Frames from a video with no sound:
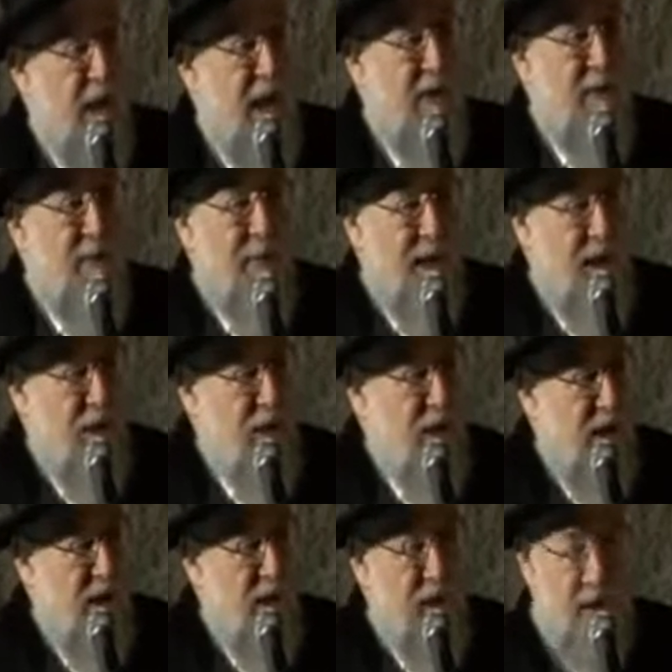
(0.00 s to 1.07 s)
gave me a
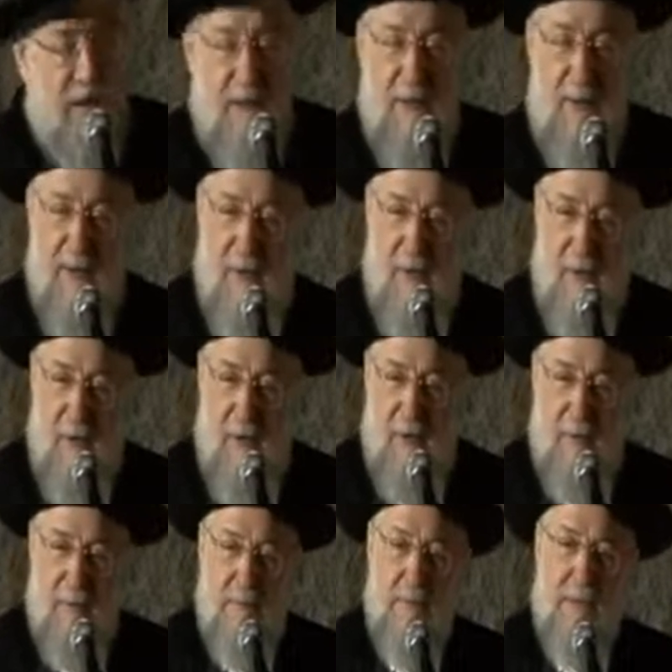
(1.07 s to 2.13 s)
shelter in their
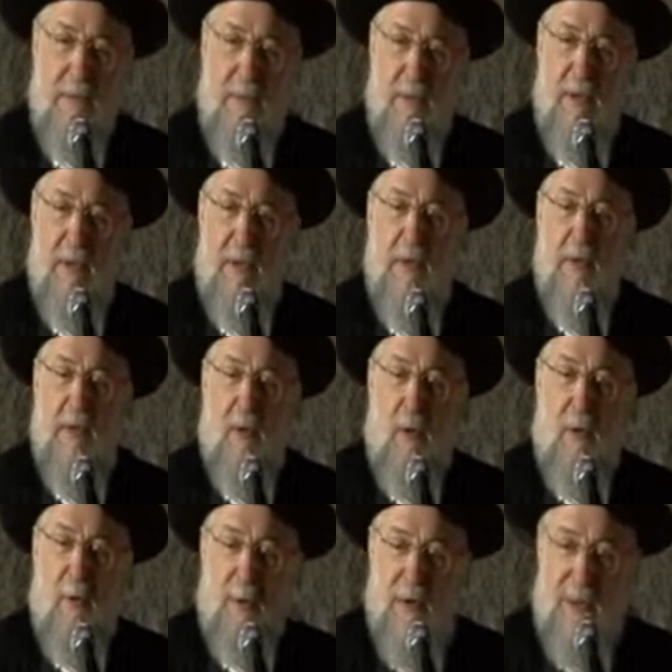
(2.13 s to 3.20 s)
home,
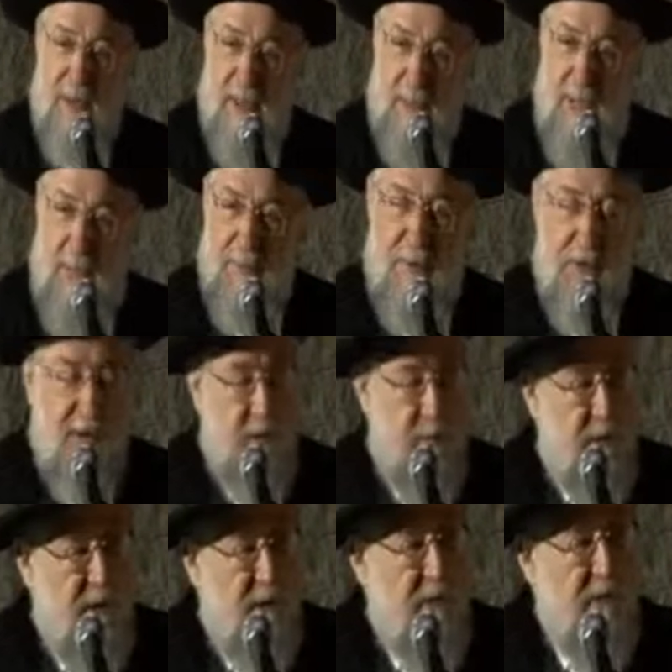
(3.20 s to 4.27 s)
almost adopted
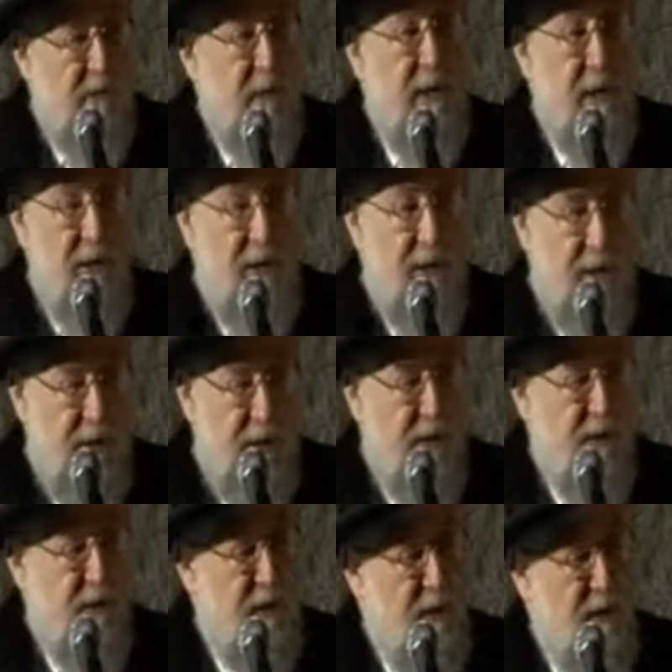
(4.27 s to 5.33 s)
me here in
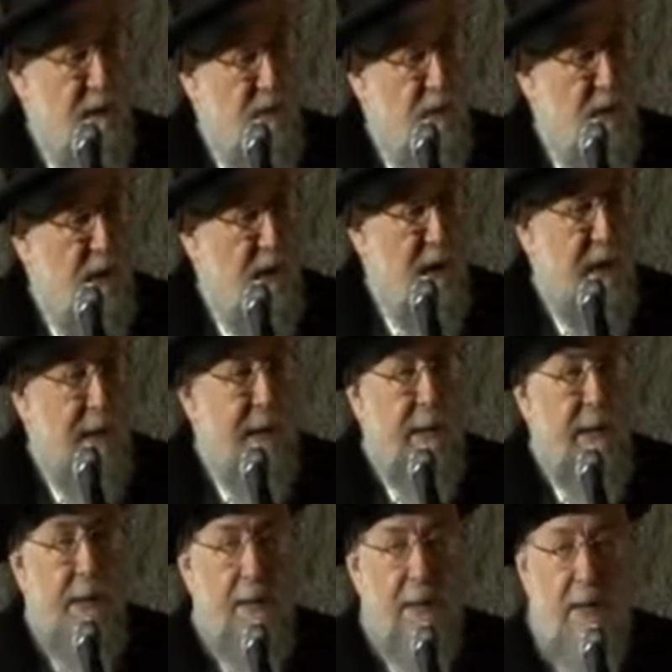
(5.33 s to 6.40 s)
Israel,
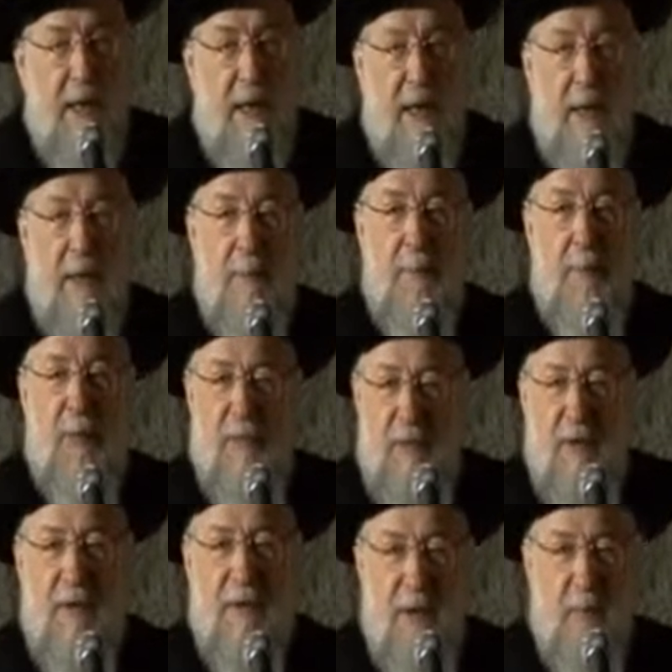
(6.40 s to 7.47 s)
they
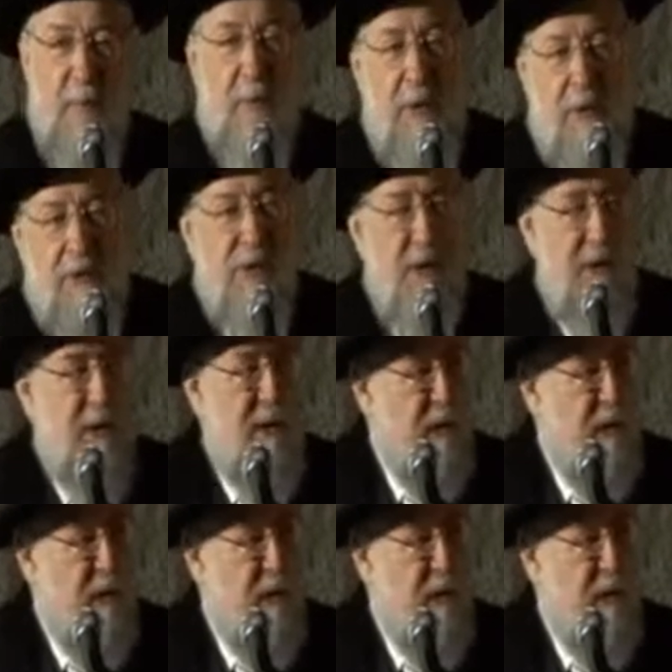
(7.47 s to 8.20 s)
prevented me to see